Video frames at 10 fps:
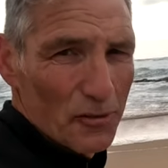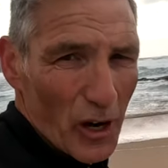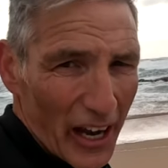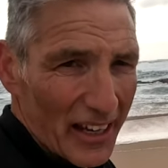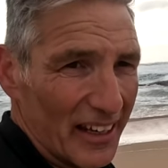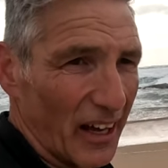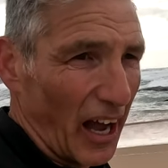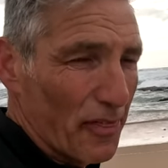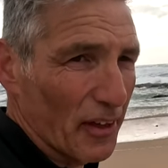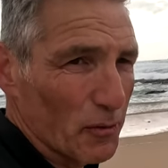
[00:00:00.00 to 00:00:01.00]
Right,
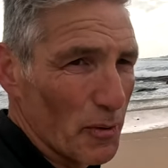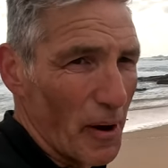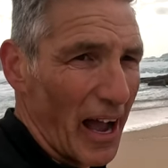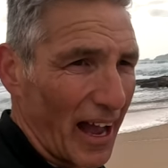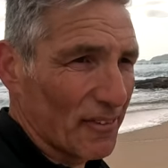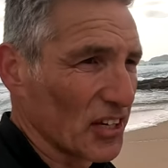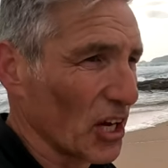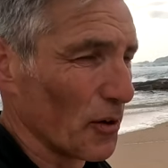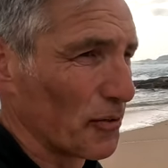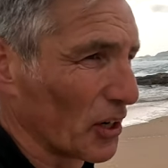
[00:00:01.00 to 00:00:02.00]
I think we might have to
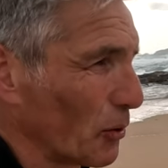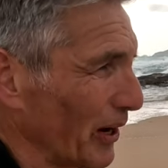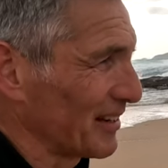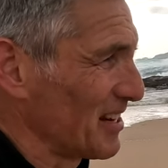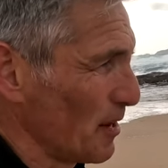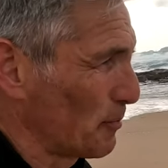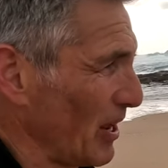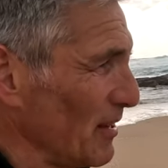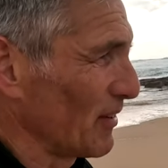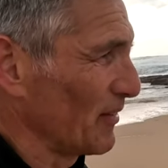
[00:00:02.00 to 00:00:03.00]
go for a quick dip,
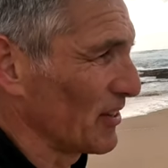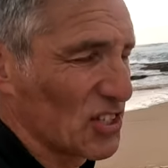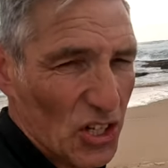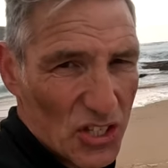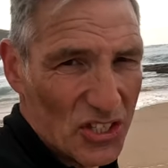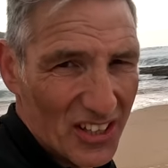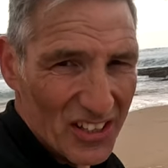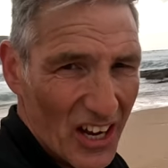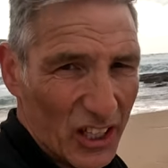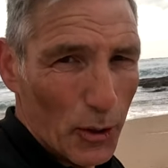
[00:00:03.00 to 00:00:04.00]
even if it's just
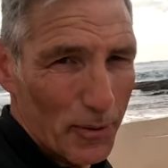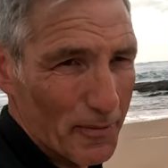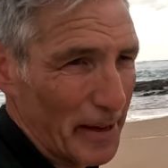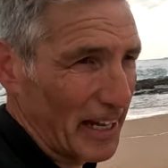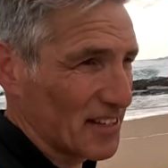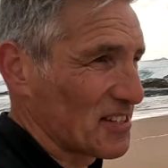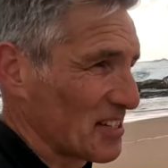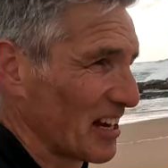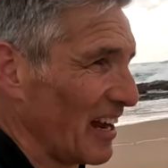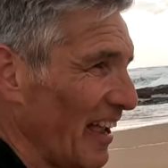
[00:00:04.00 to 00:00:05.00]
a couple of
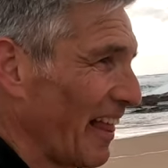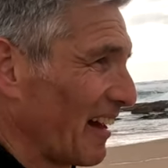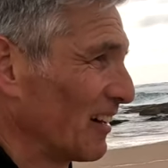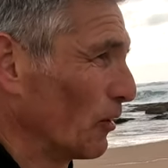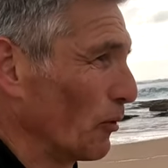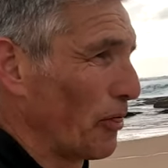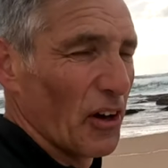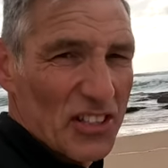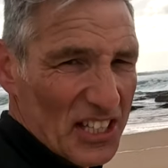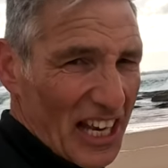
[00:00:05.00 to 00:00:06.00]
minutes or
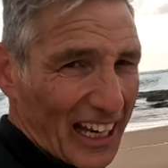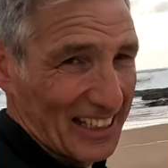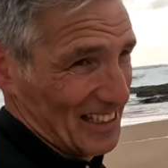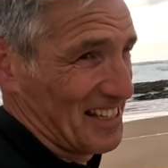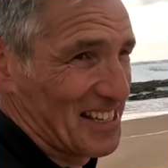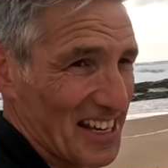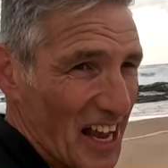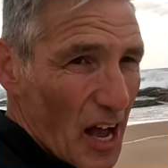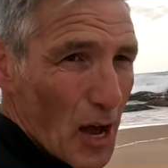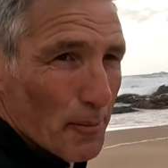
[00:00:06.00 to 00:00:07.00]
30 seconds.
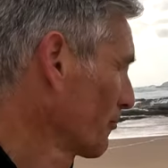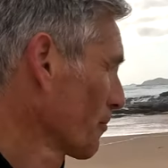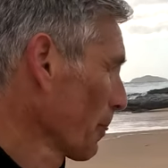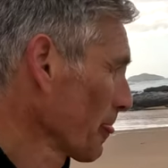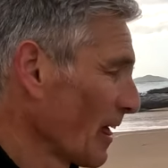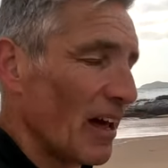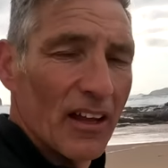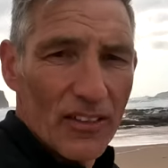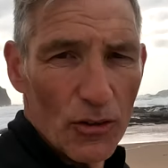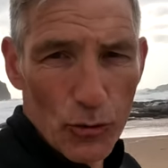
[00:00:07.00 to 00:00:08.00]

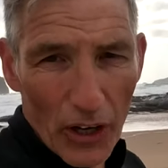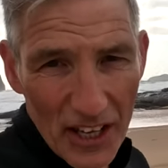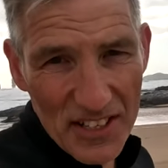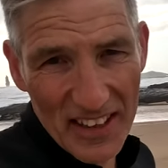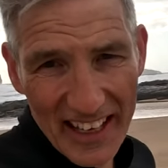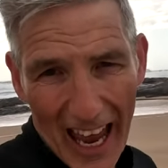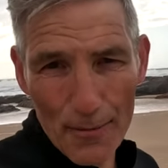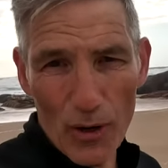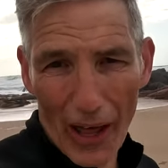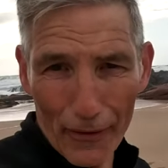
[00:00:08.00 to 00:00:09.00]
The runners in the
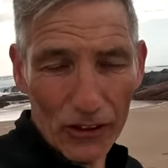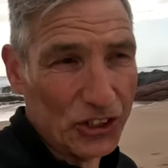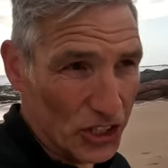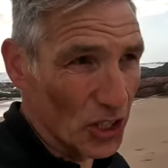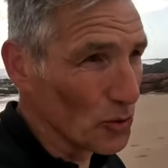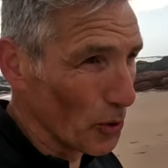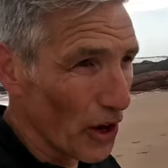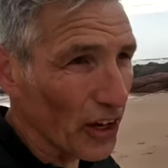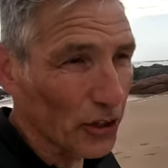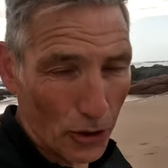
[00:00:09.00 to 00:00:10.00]
Cape Wrath Ultra do
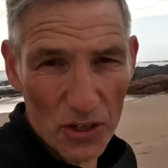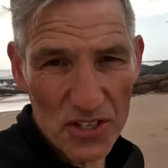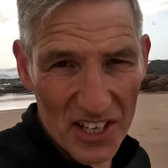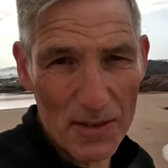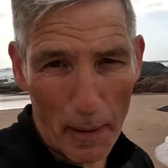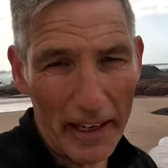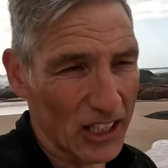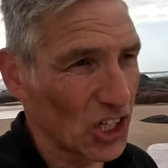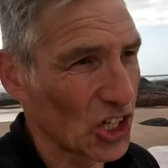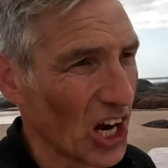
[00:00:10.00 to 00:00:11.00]
run across this
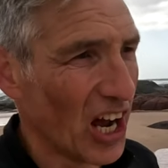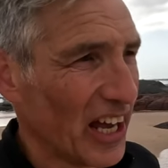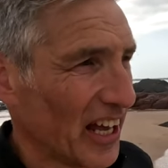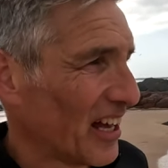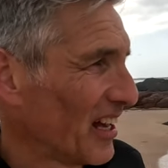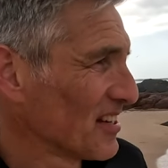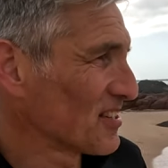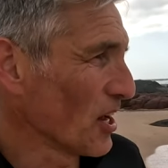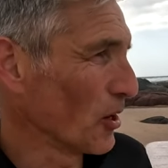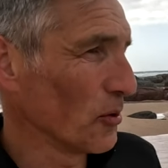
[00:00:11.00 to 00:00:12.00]
beach,
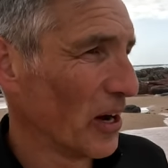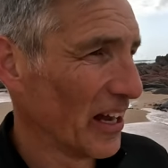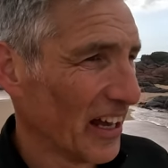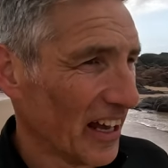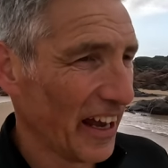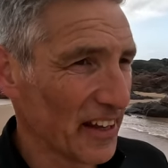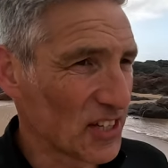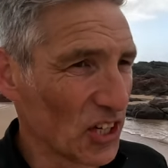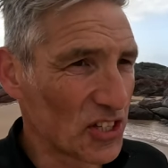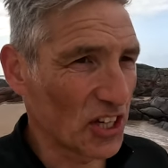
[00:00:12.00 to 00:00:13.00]
so it's
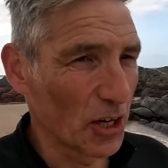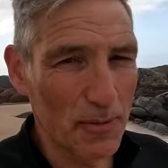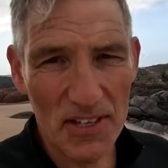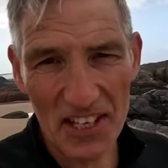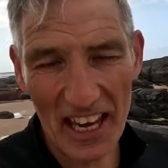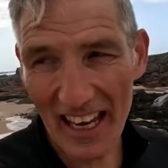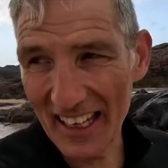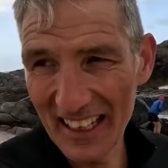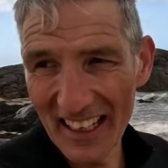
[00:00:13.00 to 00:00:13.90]
good to come and see it.